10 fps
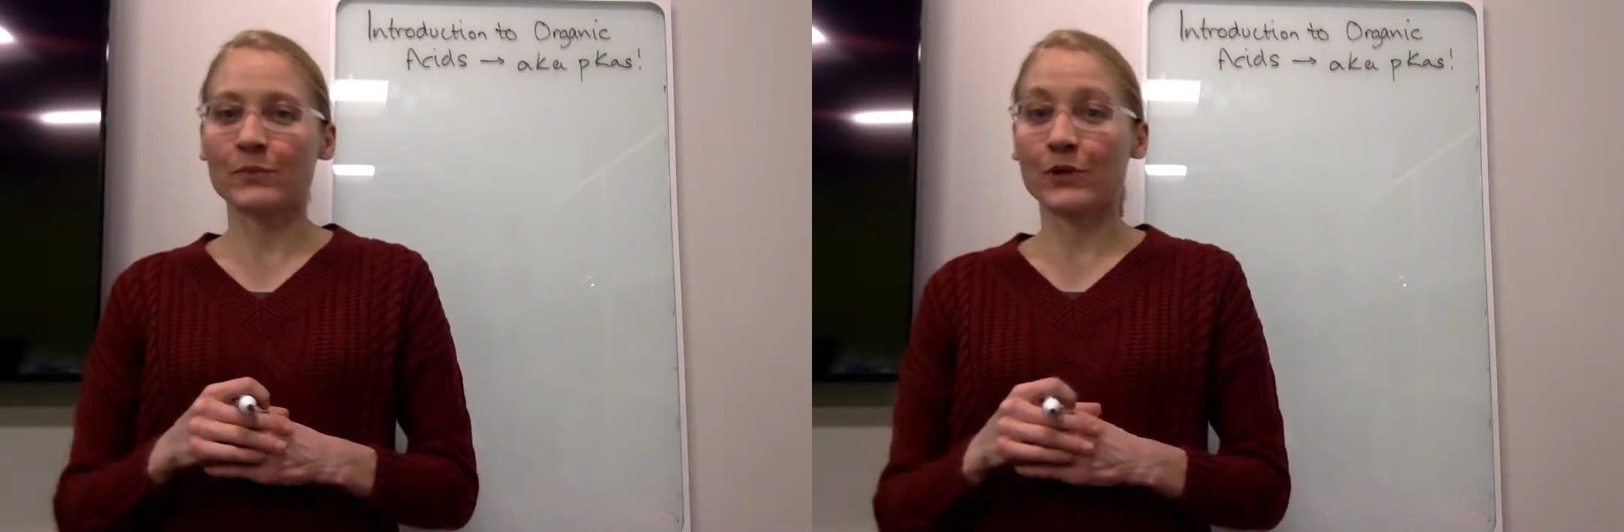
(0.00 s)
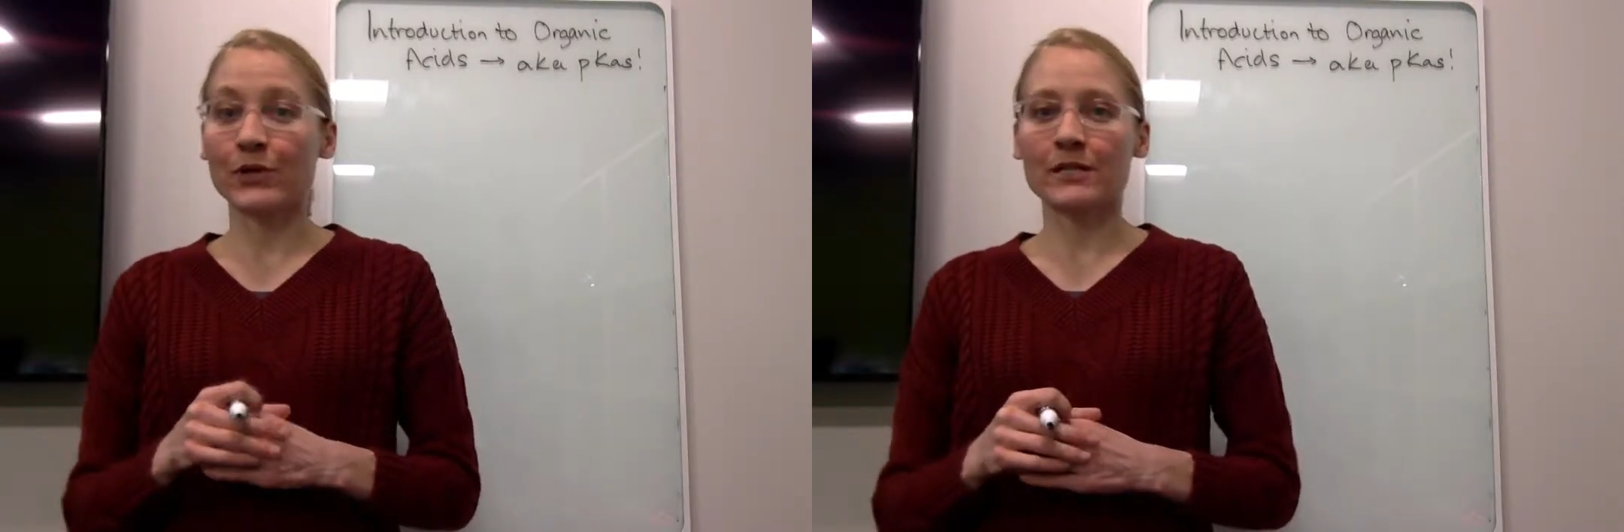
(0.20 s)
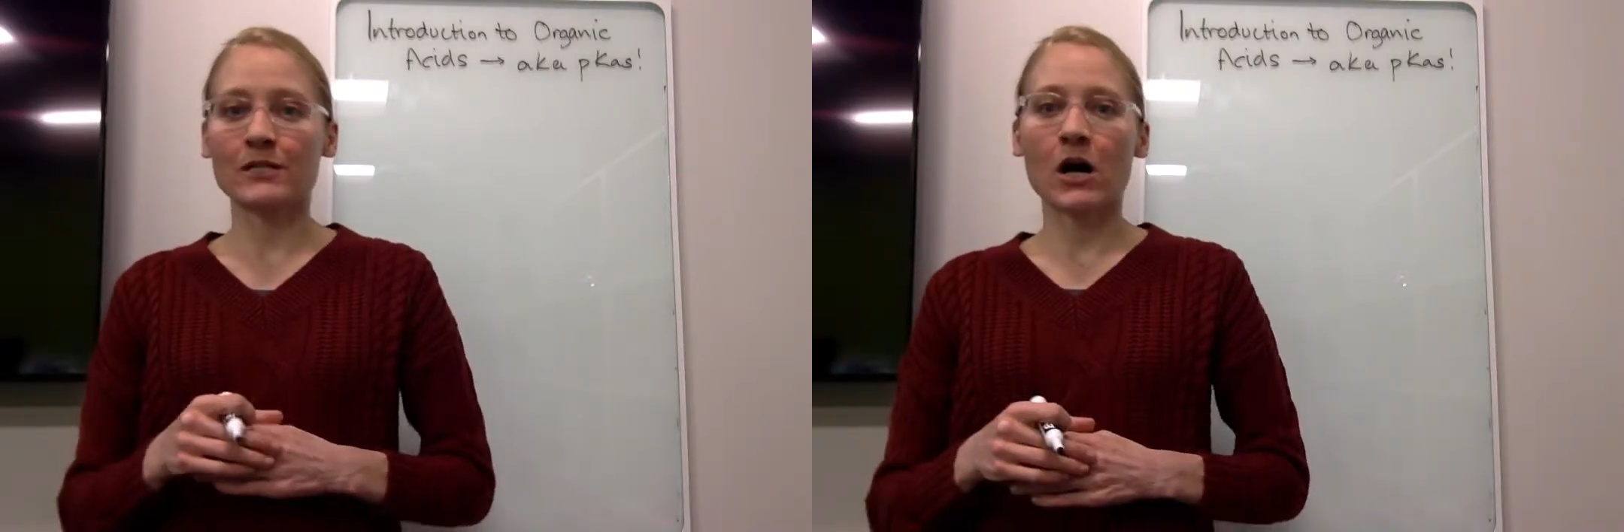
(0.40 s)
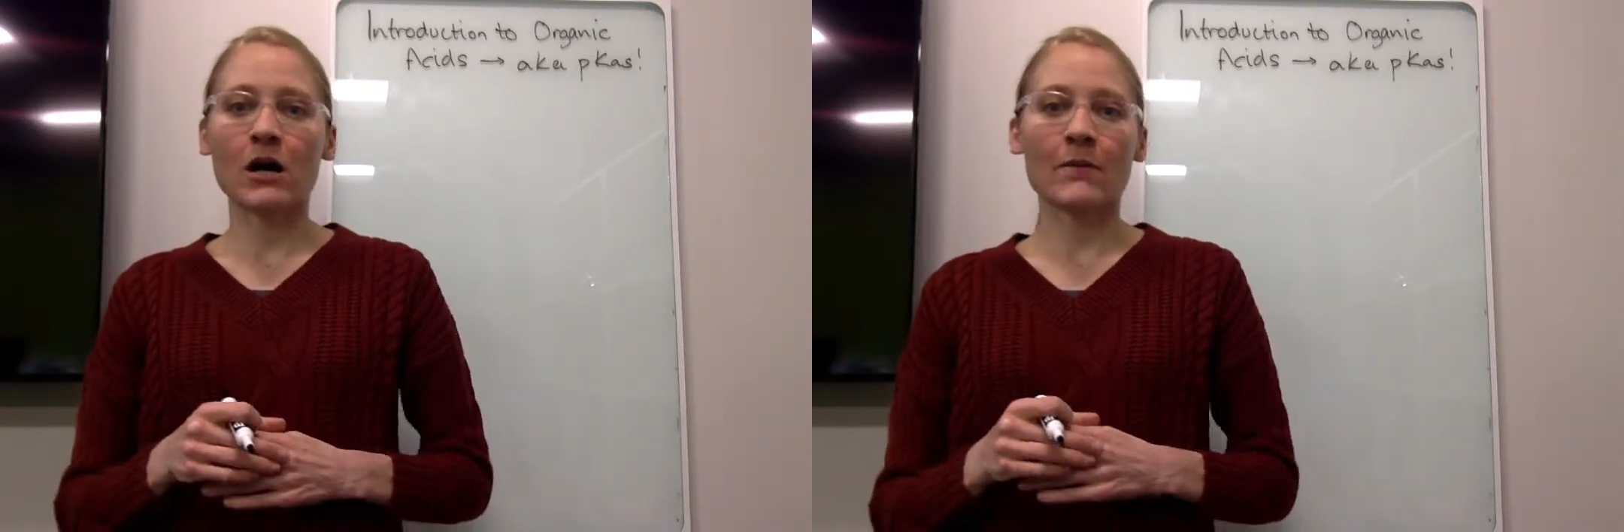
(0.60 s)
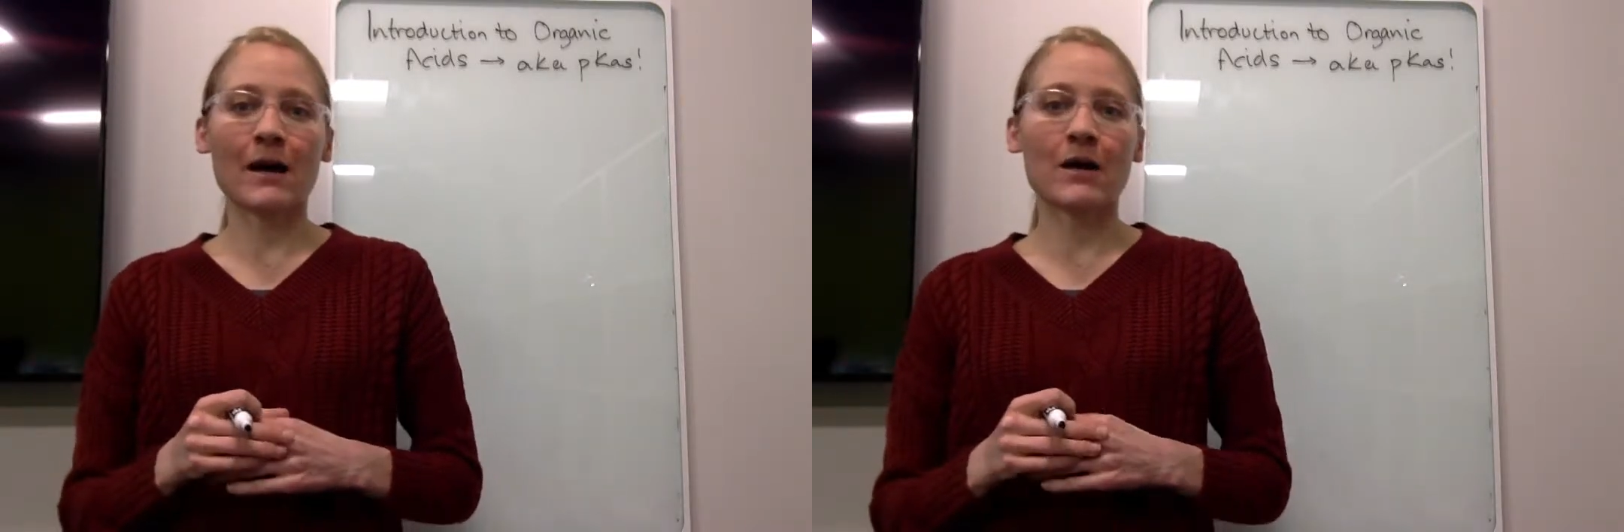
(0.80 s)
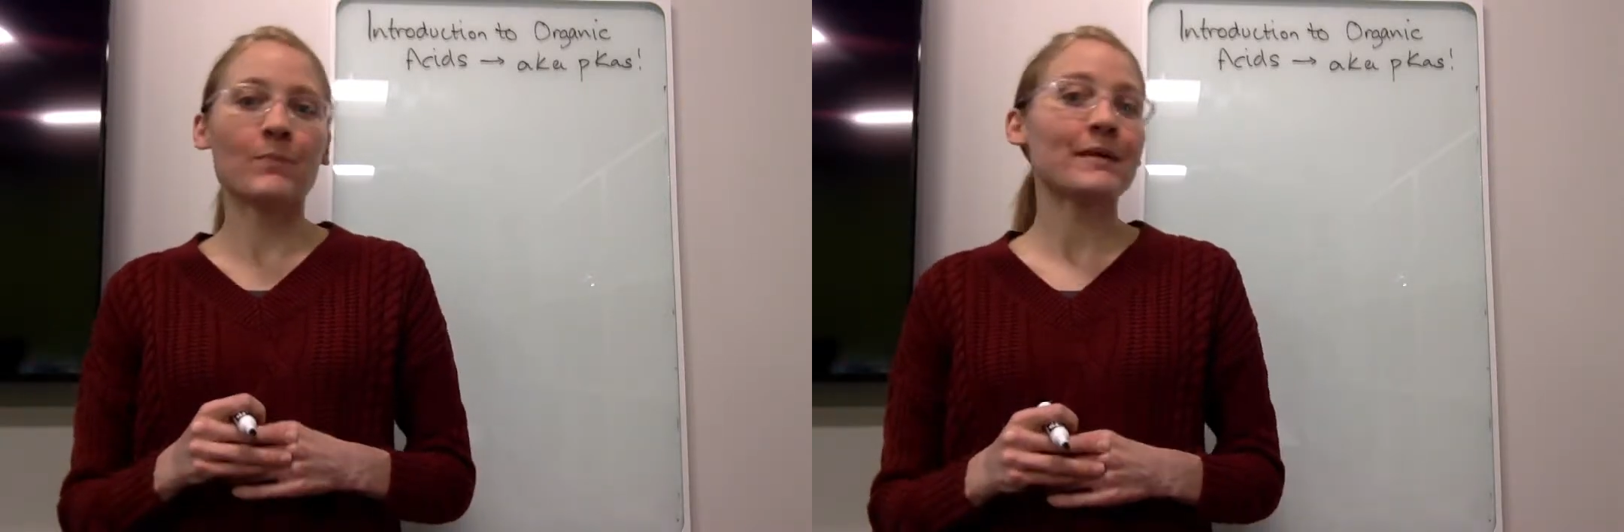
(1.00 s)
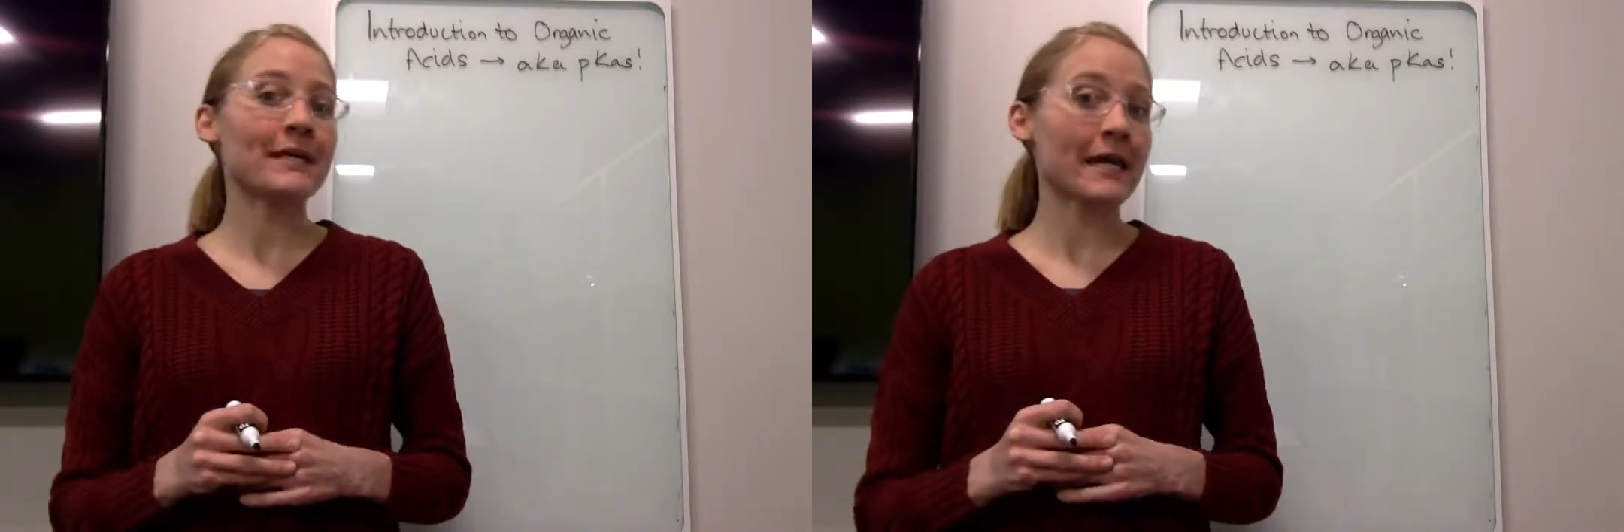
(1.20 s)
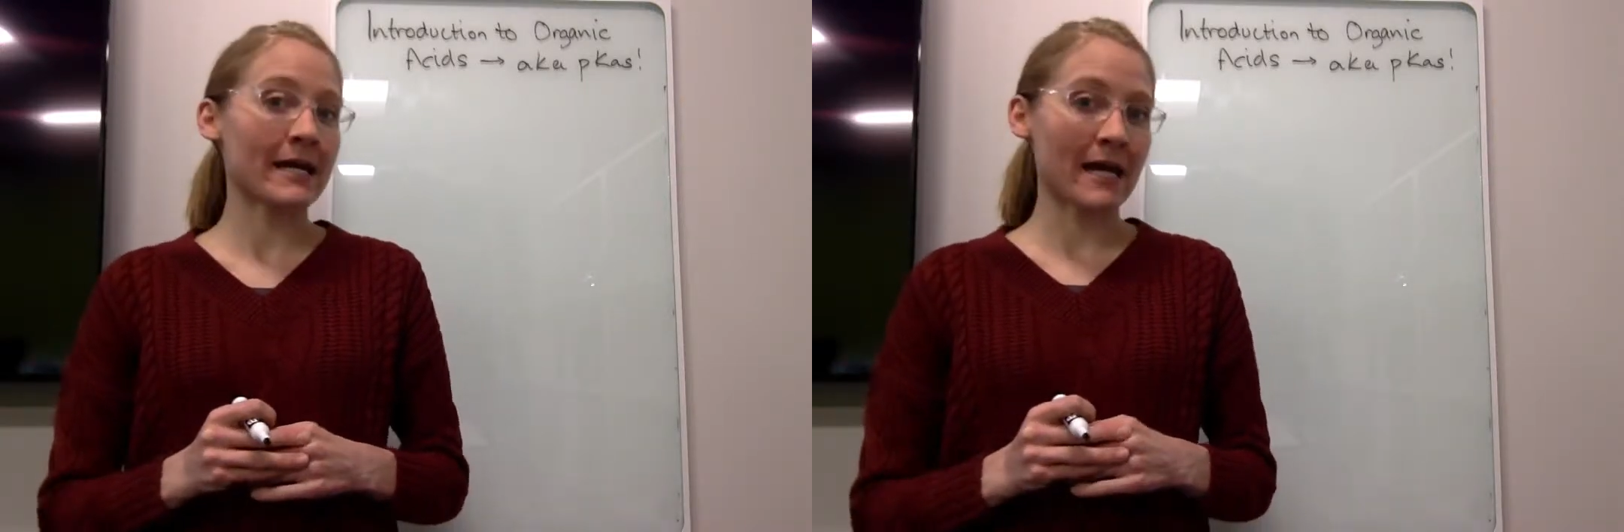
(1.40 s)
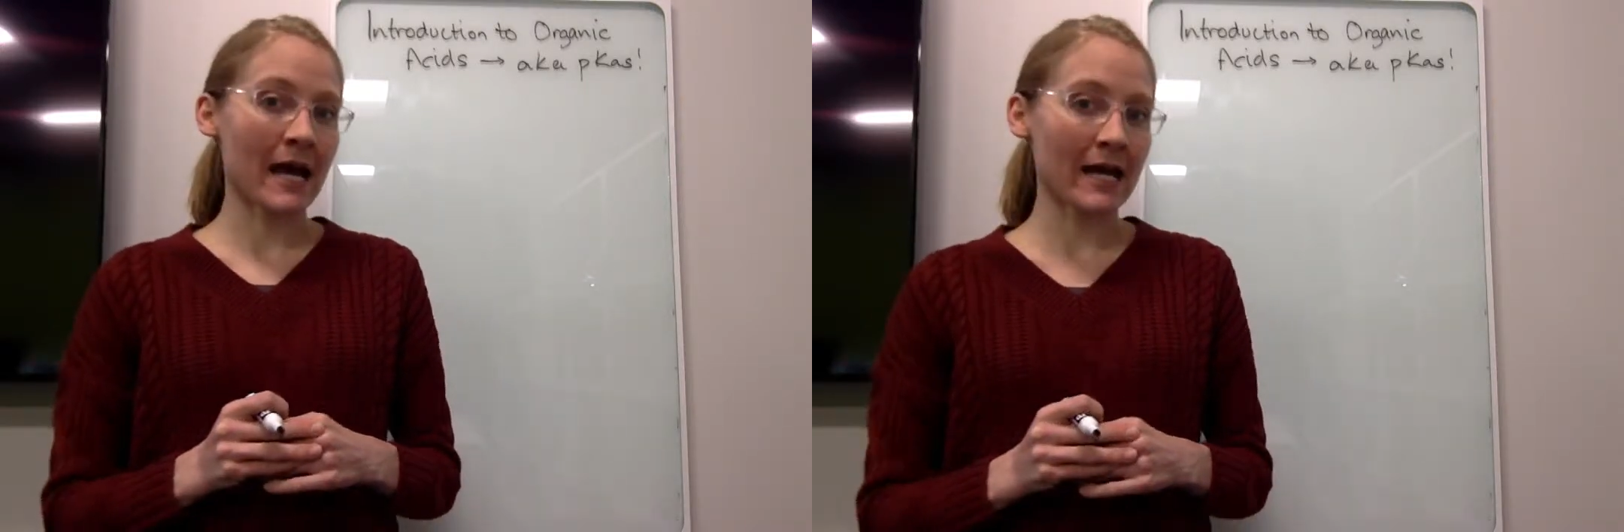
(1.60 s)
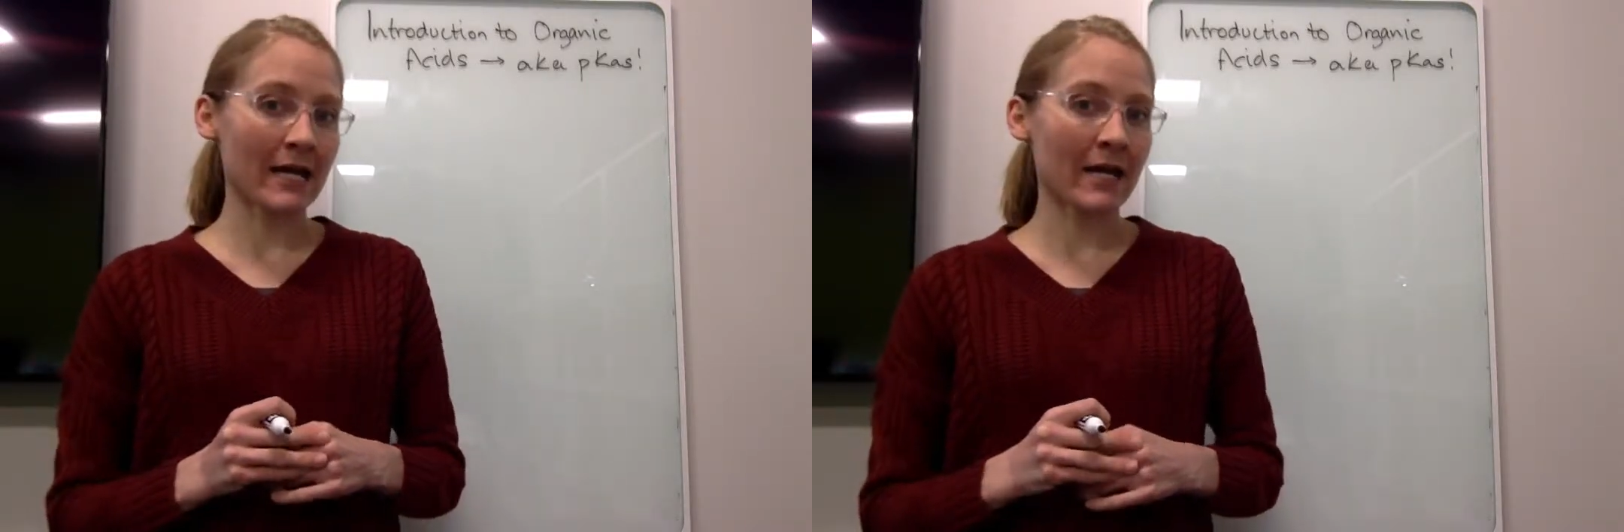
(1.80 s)
we're going to talk about
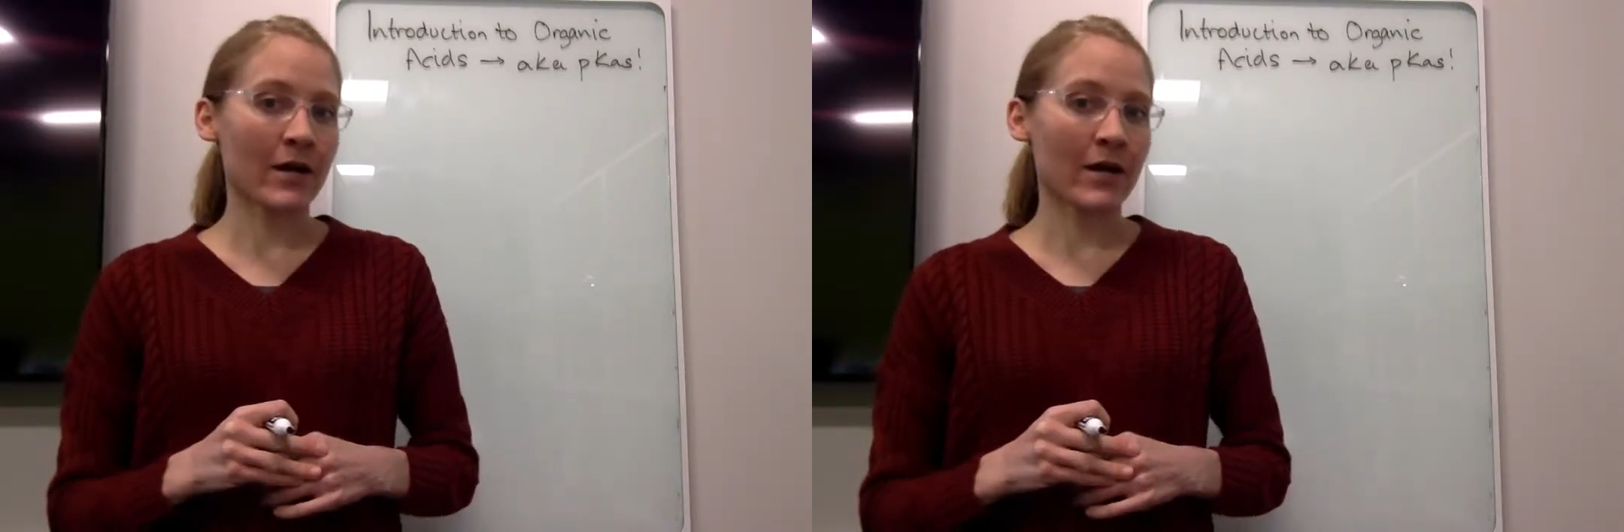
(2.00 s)
pKa,